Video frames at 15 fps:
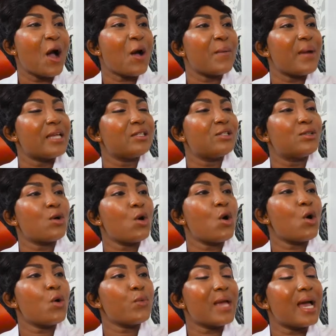All right.
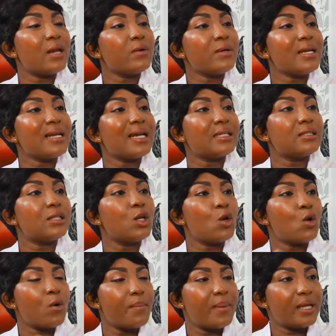So we are looking at
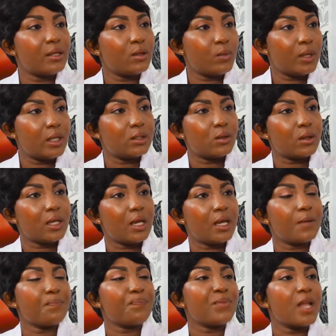low birth weight,
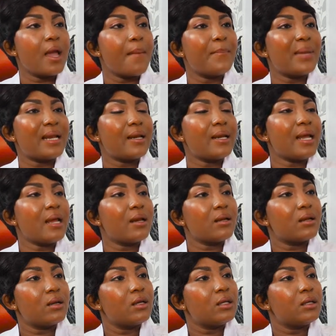okay? But
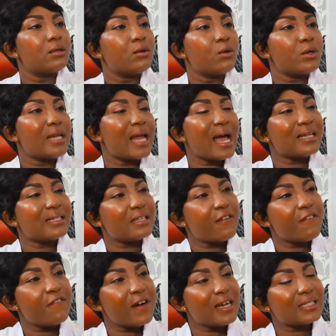then there are
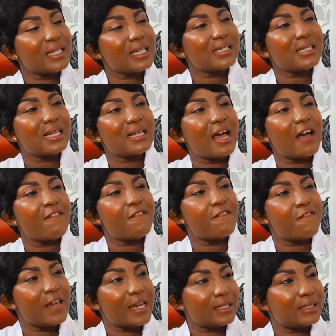some factors that
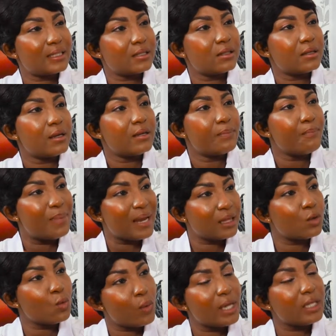affect
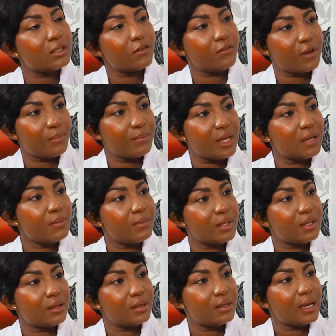birth weight of a
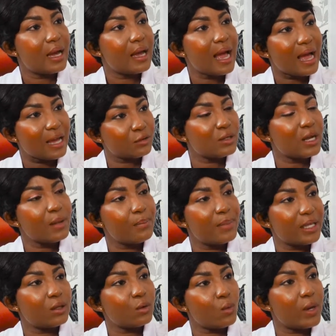baby, actual
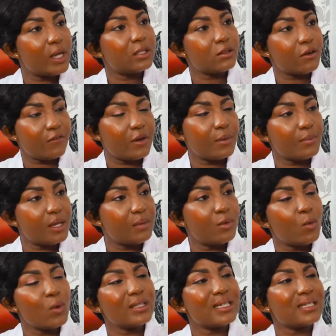birth weight of a
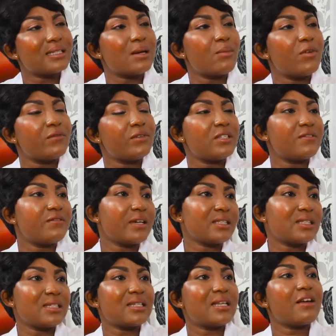baby. What are some of these
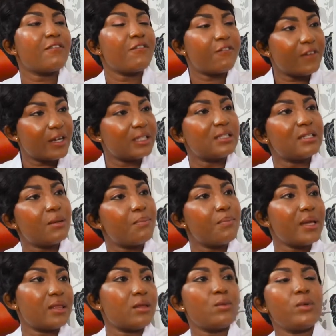factors that affect the
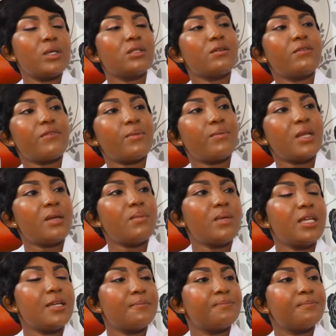birth weight of a baby?